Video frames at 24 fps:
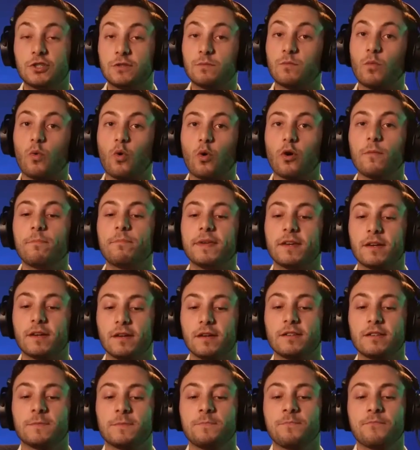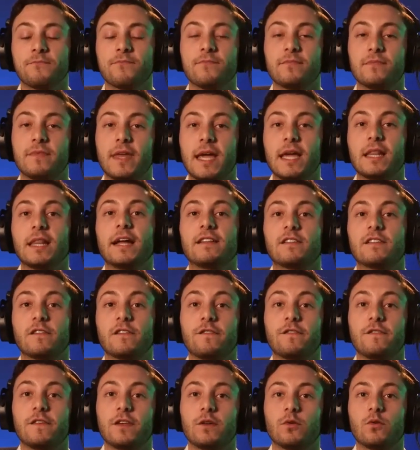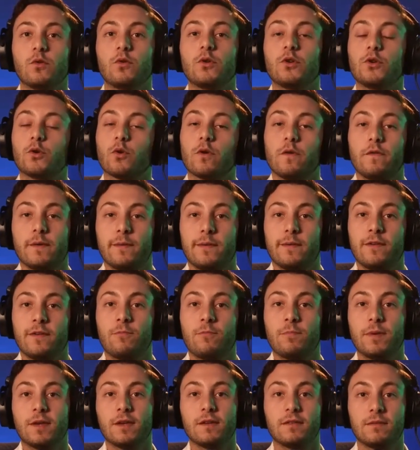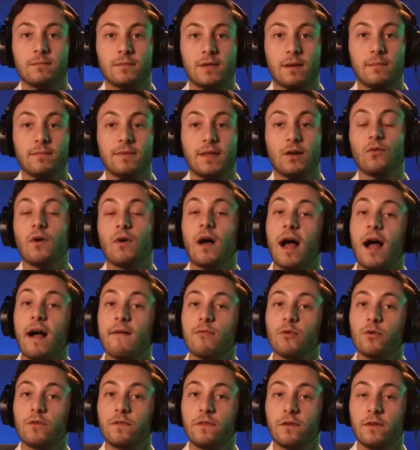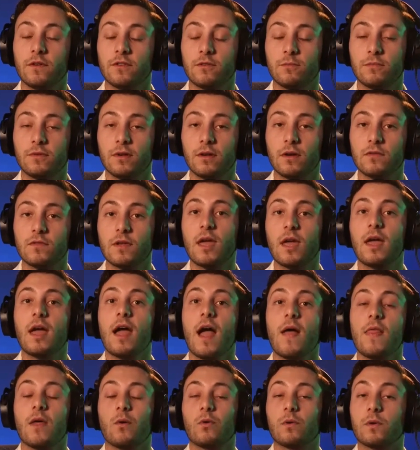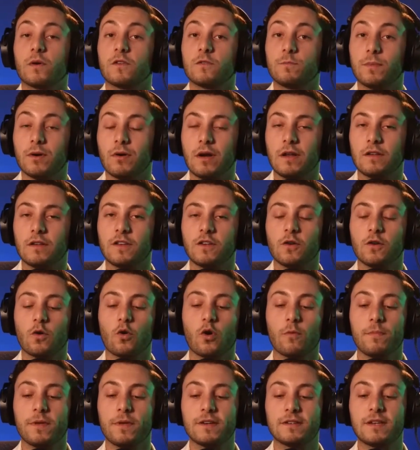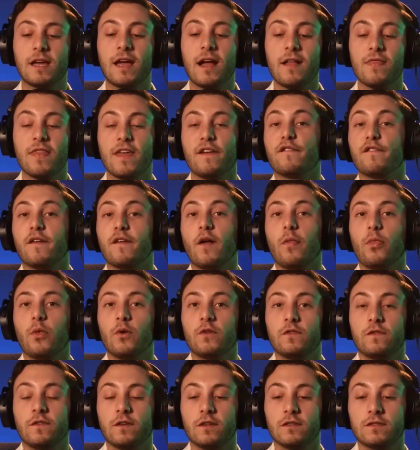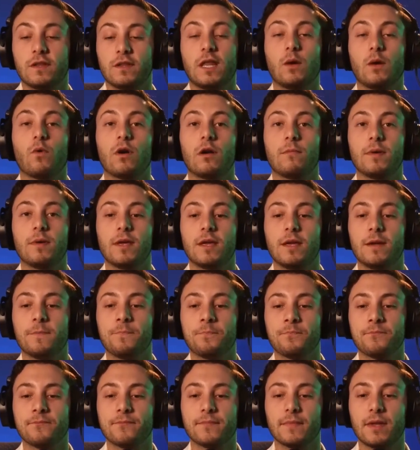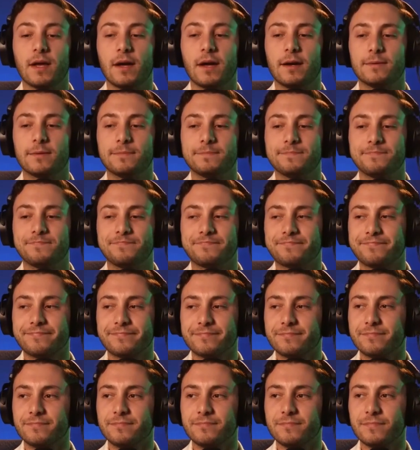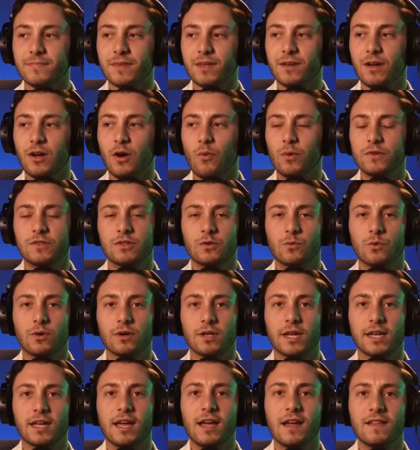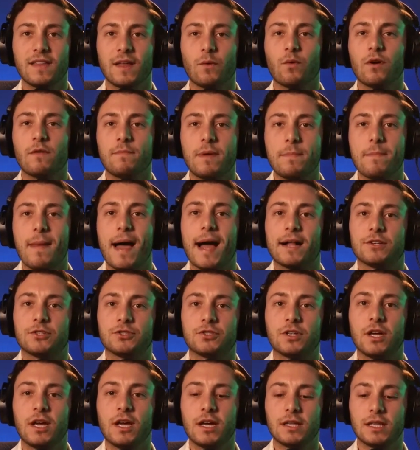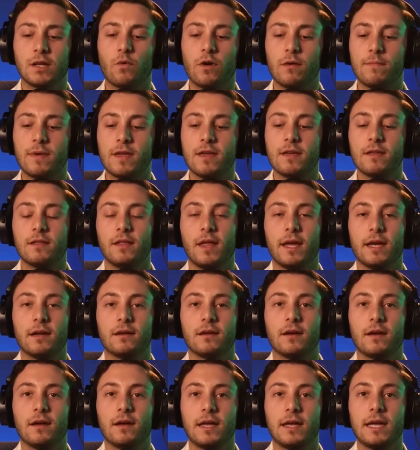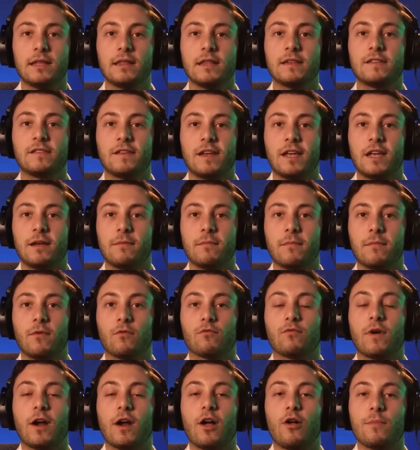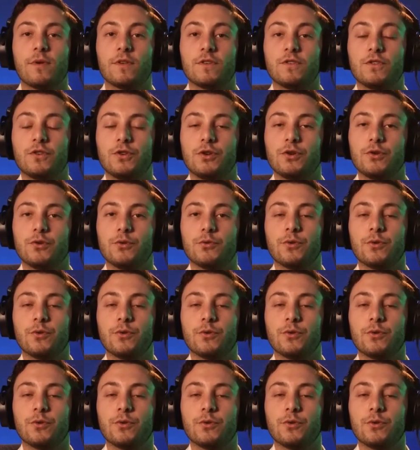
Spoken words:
more because they like to feel your feelings because sometimes they don't have those feelings themselves and they want to experience it, or because they felt those feelings and they want to be um oh, what's the word? Like, they wanna be matched. They wanna be, like, in the same realm as you